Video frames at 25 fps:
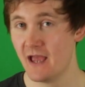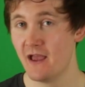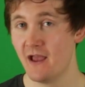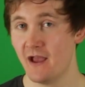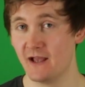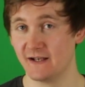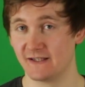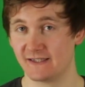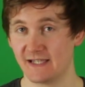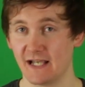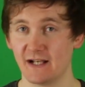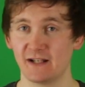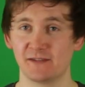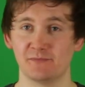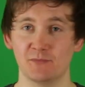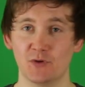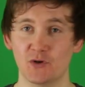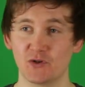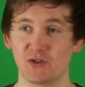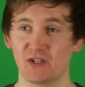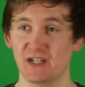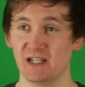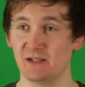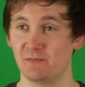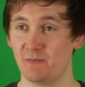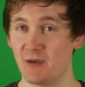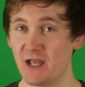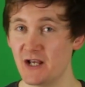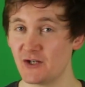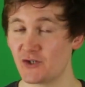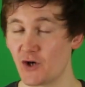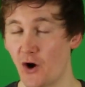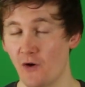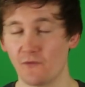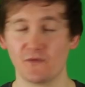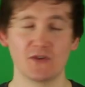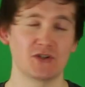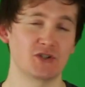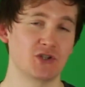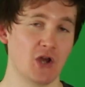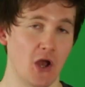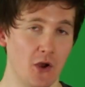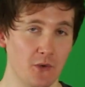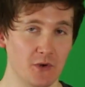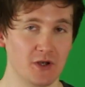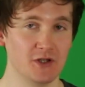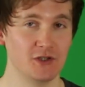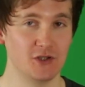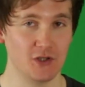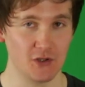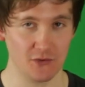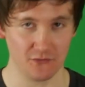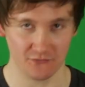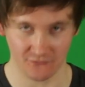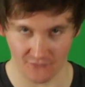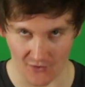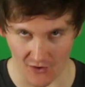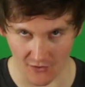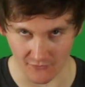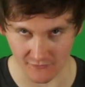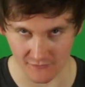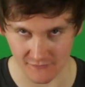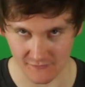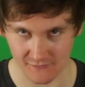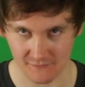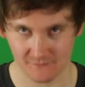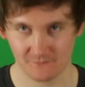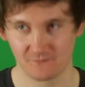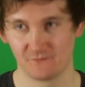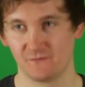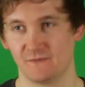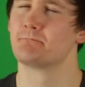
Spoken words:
and said as much in his pitch of the show to Fox.